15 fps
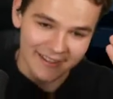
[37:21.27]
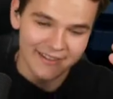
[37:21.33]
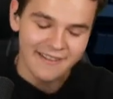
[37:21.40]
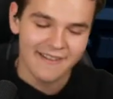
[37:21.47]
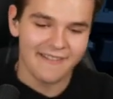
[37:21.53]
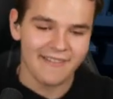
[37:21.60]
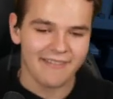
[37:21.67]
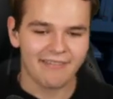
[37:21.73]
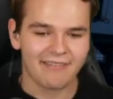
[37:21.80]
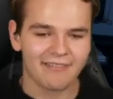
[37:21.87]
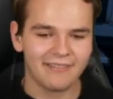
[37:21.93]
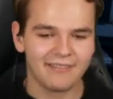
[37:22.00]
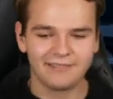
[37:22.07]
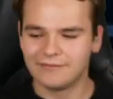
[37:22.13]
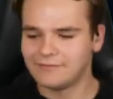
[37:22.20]
awesome sim
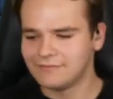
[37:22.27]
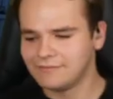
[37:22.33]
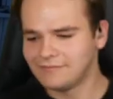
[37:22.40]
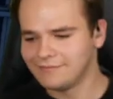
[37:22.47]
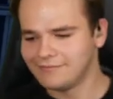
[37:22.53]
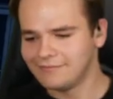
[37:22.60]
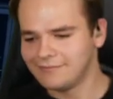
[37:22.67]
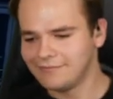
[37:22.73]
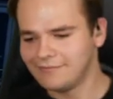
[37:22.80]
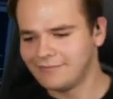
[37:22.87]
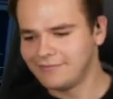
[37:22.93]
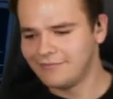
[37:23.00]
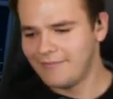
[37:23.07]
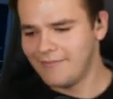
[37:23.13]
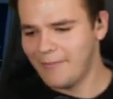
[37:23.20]
channel
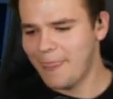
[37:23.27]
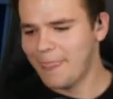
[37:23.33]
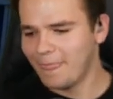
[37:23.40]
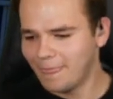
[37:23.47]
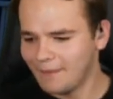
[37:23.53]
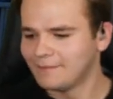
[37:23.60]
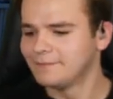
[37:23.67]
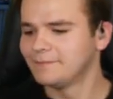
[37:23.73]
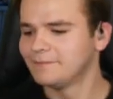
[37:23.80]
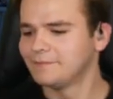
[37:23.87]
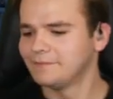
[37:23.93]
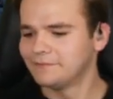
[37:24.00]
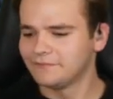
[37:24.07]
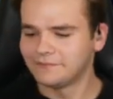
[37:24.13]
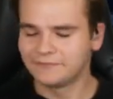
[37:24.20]
Sorry can't
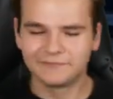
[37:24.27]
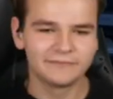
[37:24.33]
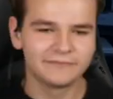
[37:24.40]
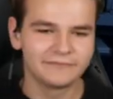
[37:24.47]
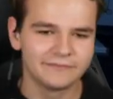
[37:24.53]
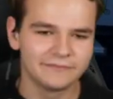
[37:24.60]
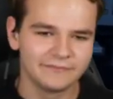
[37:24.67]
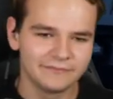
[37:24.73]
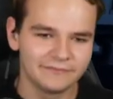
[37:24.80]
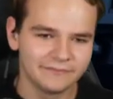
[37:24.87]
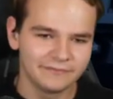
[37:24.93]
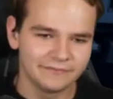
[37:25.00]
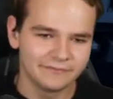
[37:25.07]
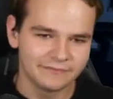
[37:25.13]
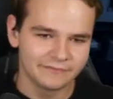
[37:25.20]
stay have work